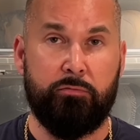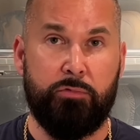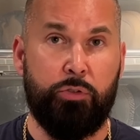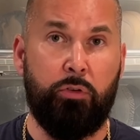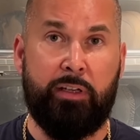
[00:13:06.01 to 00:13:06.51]

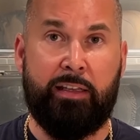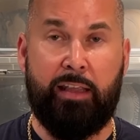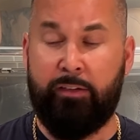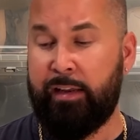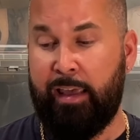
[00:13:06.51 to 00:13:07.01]
You don't need
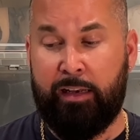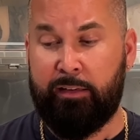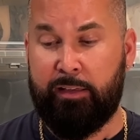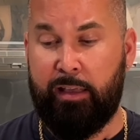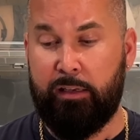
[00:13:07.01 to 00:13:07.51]

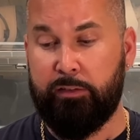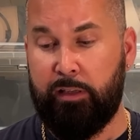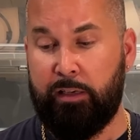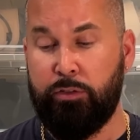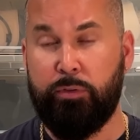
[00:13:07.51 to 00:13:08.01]
anything else,
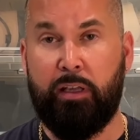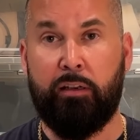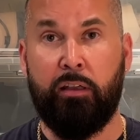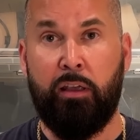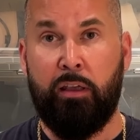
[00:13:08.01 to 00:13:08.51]
and you
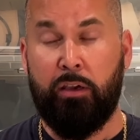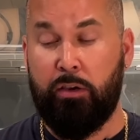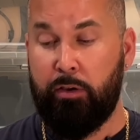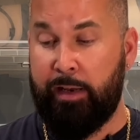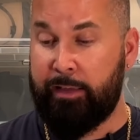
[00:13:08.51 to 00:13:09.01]
can
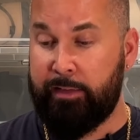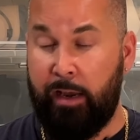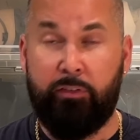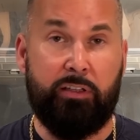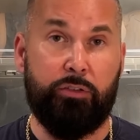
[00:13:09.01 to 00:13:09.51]
connect
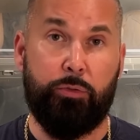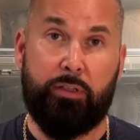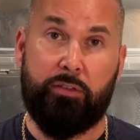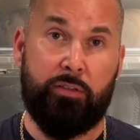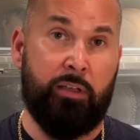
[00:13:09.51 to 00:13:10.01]
everything to
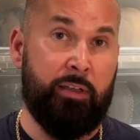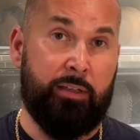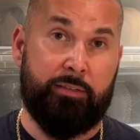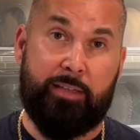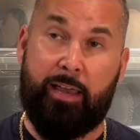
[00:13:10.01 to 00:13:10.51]
it.
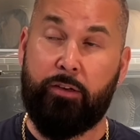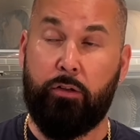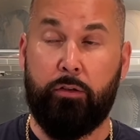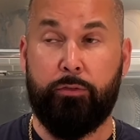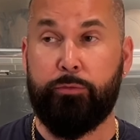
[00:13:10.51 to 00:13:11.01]

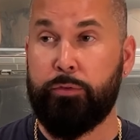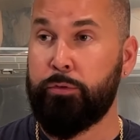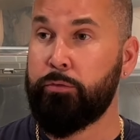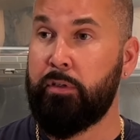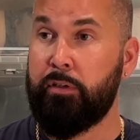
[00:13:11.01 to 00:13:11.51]
Tidal,
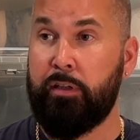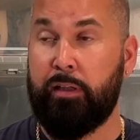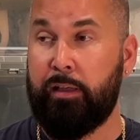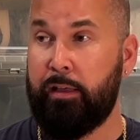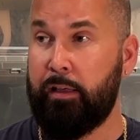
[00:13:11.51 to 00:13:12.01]
Roon,
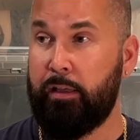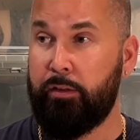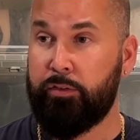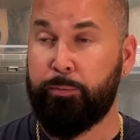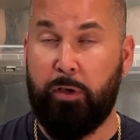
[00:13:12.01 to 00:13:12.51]

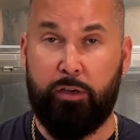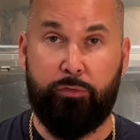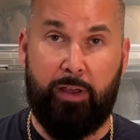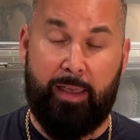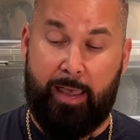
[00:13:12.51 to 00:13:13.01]

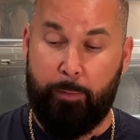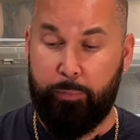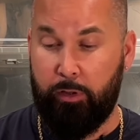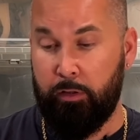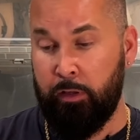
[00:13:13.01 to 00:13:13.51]
Spotify,
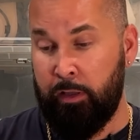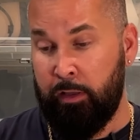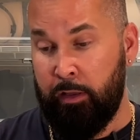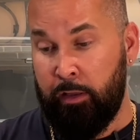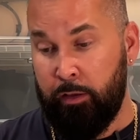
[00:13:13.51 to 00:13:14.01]
Apple,
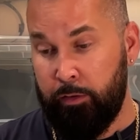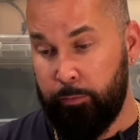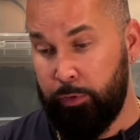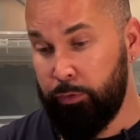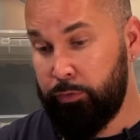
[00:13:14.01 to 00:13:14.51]

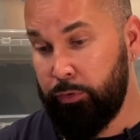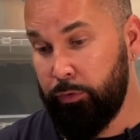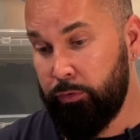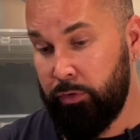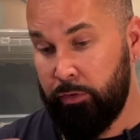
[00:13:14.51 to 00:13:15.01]

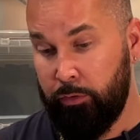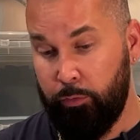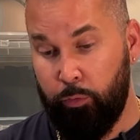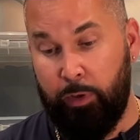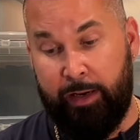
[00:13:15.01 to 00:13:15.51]
Bluetooth,
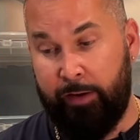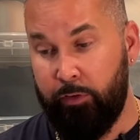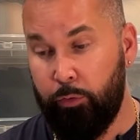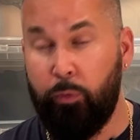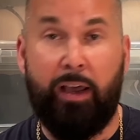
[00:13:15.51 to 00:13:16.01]

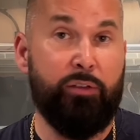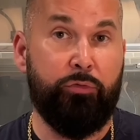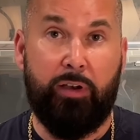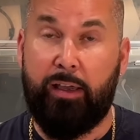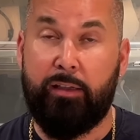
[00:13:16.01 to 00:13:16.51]
whatever,
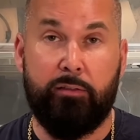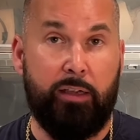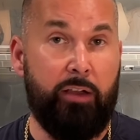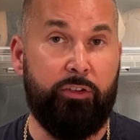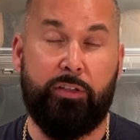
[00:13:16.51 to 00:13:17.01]
Wi-Fi,
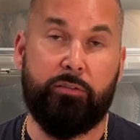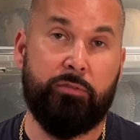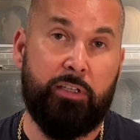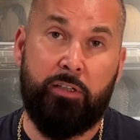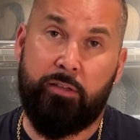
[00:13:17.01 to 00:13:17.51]
everything.
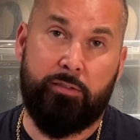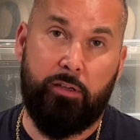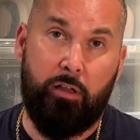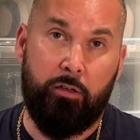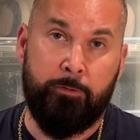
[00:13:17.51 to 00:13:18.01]
It does it
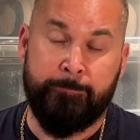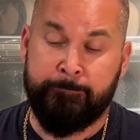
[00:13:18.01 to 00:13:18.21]
all.